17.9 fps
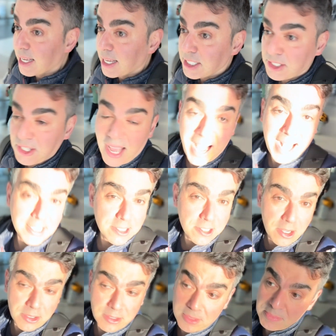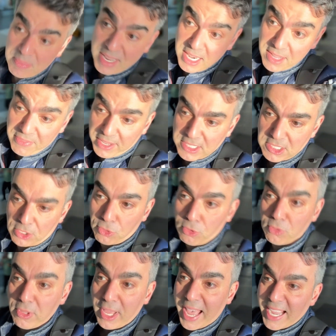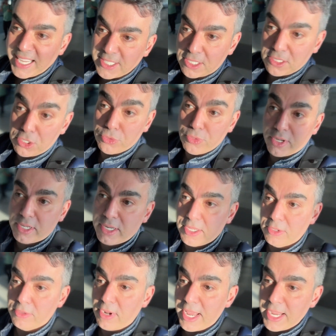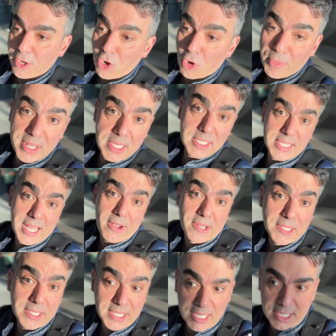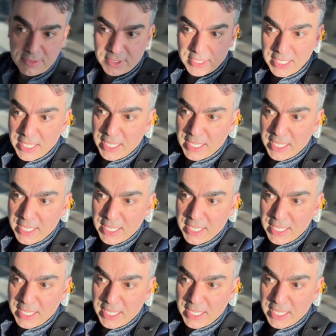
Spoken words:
So it has no benefit. So all the haters who are going to write comments now underneath